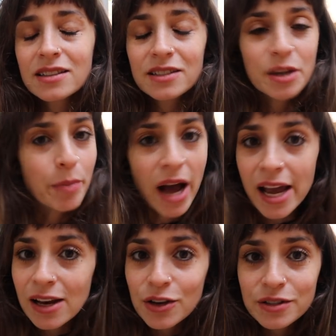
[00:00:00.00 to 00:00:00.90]
to
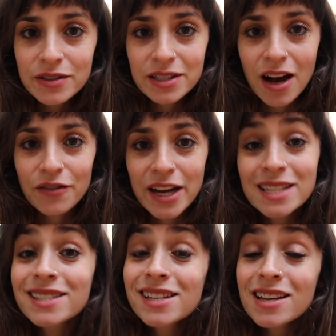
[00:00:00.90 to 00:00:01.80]
buy loads of stuff, and
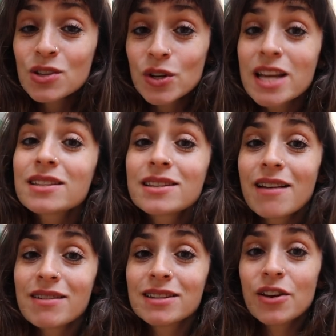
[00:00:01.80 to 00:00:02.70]
it's just not
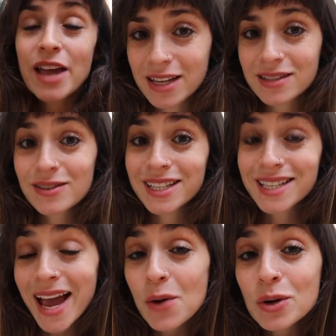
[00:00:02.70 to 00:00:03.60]
necessary. So yeah, so
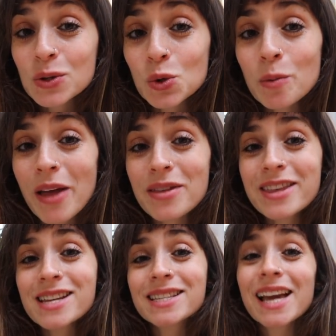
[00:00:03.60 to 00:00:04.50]
today I want to talk about the
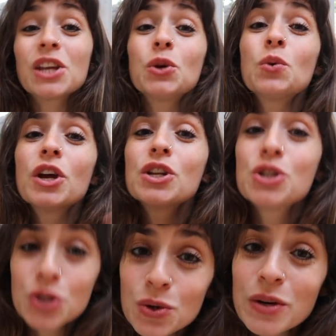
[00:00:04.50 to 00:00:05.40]
things that you
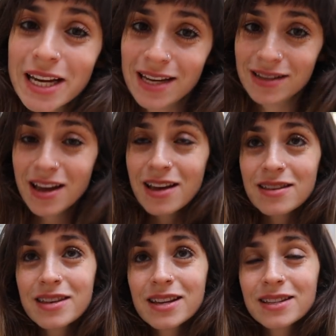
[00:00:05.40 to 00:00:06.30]
do need,
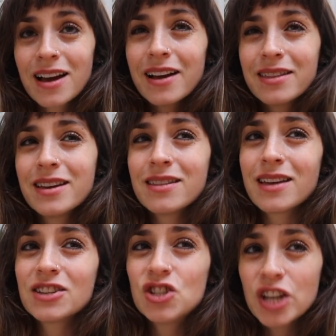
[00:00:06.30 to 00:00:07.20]
the things that I think
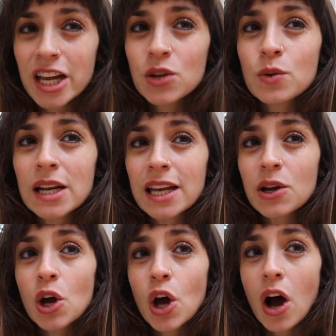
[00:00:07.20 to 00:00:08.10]
that
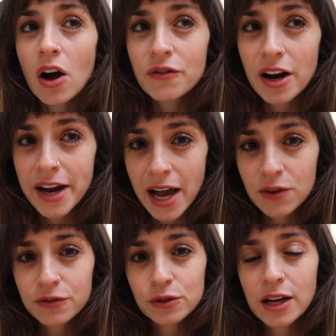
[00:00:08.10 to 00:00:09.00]
genuinely are very
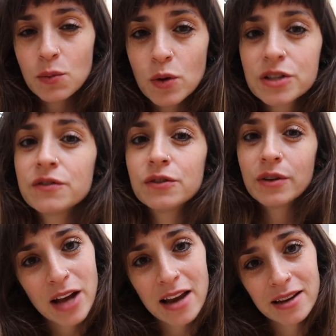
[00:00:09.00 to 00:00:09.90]
helpful and
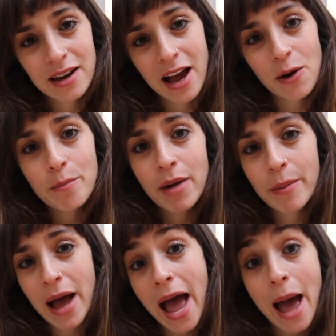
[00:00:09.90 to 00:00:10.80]
wonderful and can help
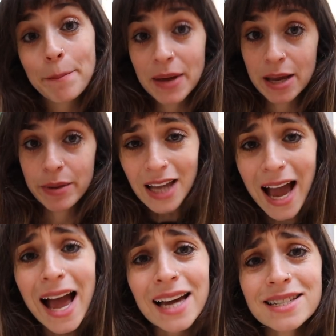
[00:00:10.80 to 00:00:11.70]
mama and baby,
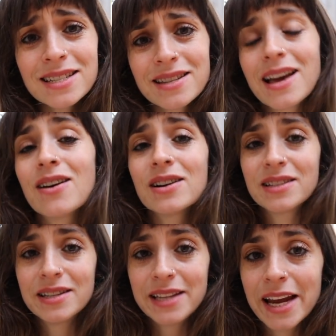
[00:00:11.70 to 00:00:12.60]
and that are
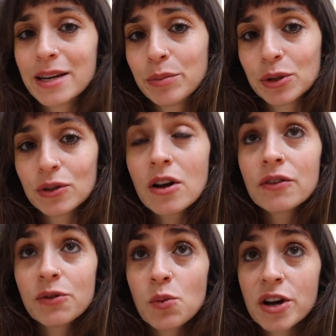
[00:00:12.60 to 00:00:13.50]
sustainable
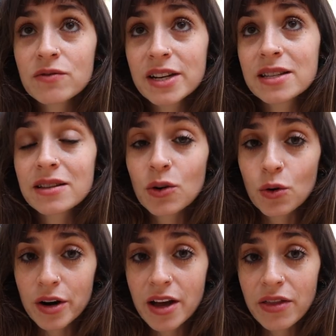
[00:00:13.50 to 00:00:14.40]
for one reason
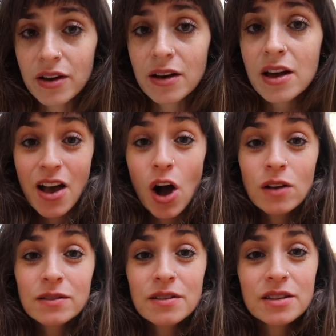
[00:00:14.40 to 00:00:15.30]
or another.
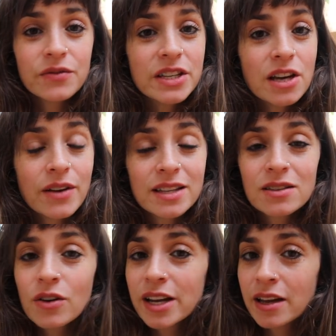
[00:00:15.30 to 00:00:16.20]
Also, this video is
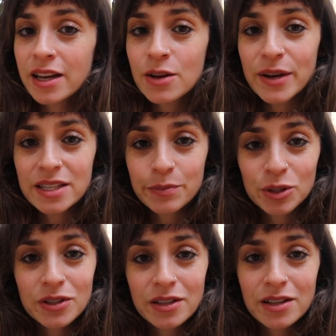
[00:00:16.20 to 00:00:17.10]
not in any way
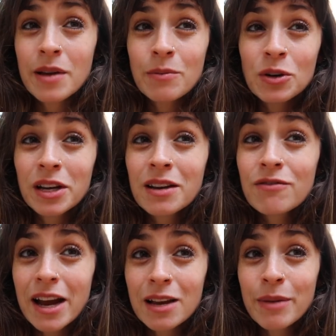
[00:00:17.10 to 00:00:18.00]
sponsored. I'm not going to
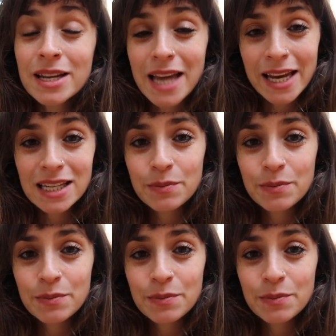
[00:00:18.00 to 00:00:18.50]
recommend any